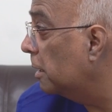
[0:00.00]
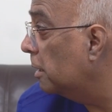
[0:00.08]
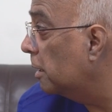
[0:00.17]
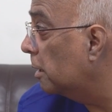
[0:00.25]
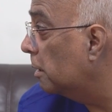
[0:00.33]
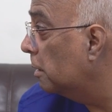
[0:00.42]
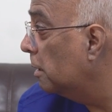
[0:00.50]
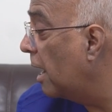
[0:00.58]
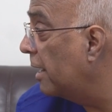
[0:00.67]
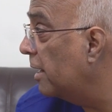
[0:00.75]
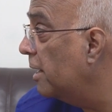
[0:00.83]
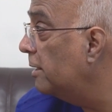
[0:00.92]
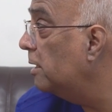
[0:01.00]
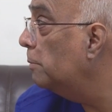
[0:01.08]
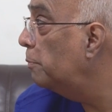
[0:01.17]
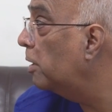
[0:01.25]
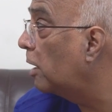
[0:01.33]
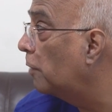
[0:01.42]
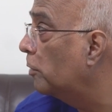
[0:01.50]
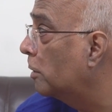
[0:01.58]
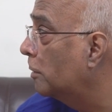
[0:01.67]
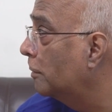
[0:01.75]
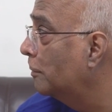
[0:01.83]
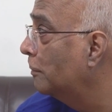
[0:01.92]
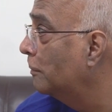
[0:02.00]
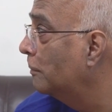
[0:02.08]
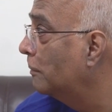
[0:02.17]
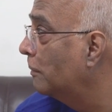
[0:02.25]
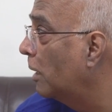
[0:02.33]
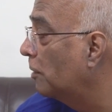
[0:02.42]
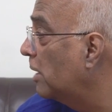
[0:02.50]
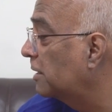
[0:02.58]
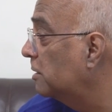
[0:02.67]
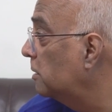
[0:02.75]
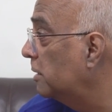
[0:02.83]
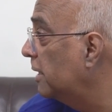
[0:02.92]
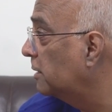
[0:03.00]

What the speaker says: in India and 18 per hour. Are the accident